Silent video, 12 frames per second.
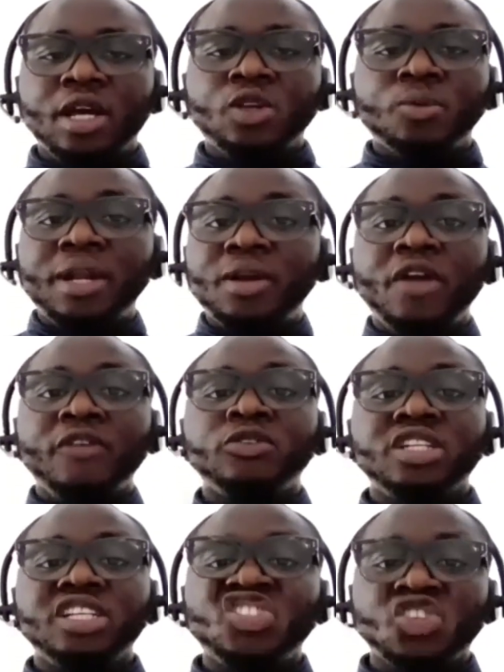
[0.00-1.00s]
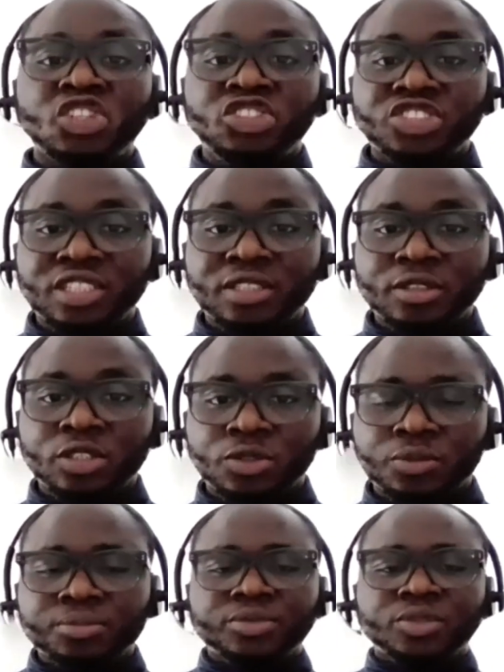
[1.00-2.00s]
Now, you might not even need surgery,
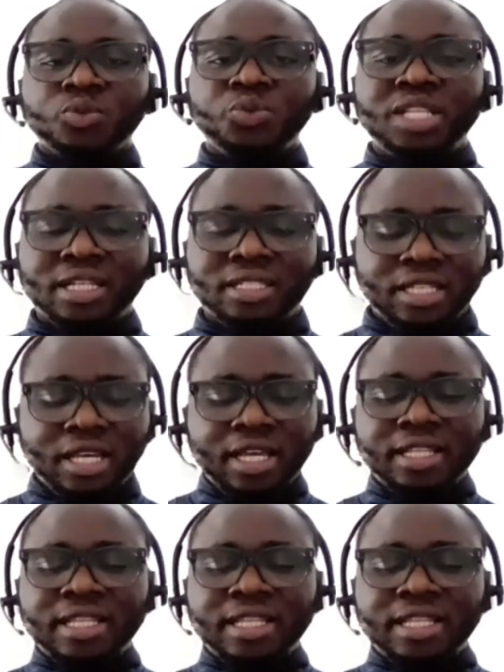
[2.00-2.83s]
with that.